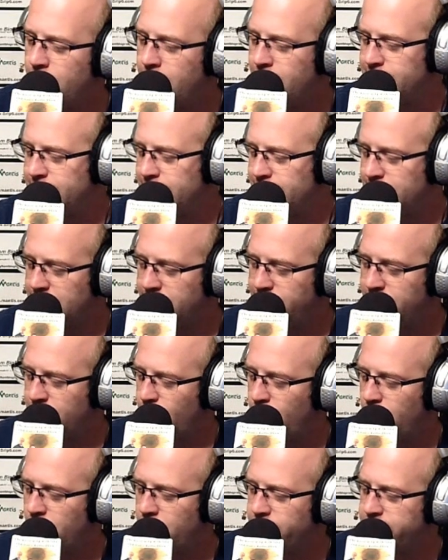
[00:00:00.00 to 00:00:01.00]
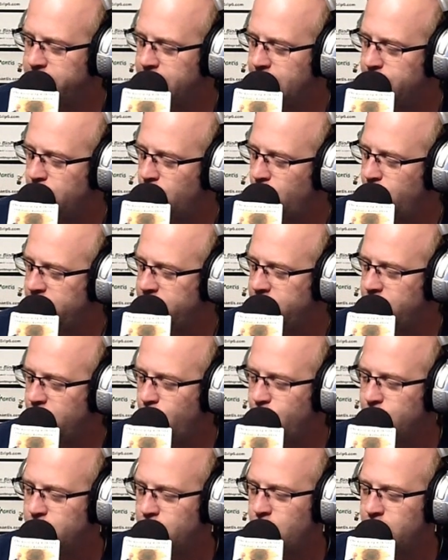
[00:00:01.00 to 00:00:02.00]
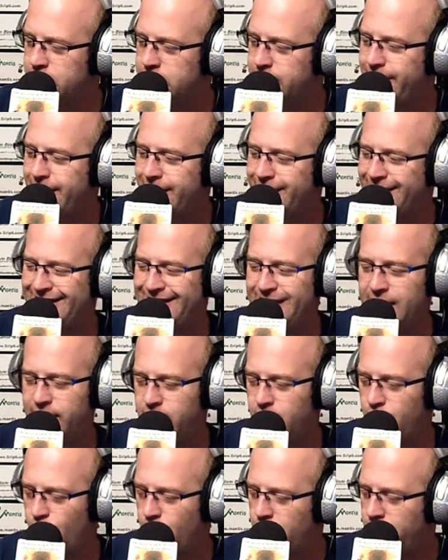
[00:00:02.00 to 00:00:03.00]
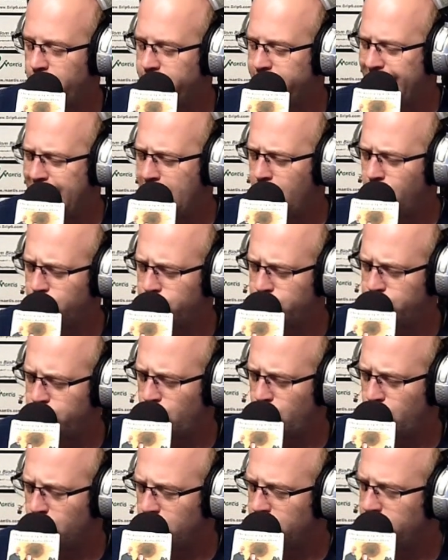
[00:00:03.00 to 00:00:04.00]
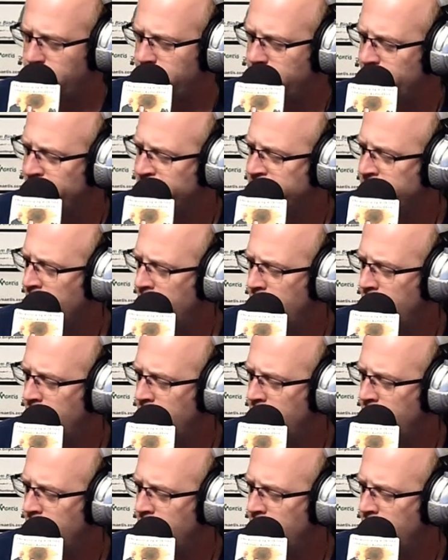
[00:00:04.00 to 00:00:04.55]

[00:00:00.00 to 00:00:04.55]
Well, Holly, living walls, a couple of weeks ago, we talked about living walls outdoors.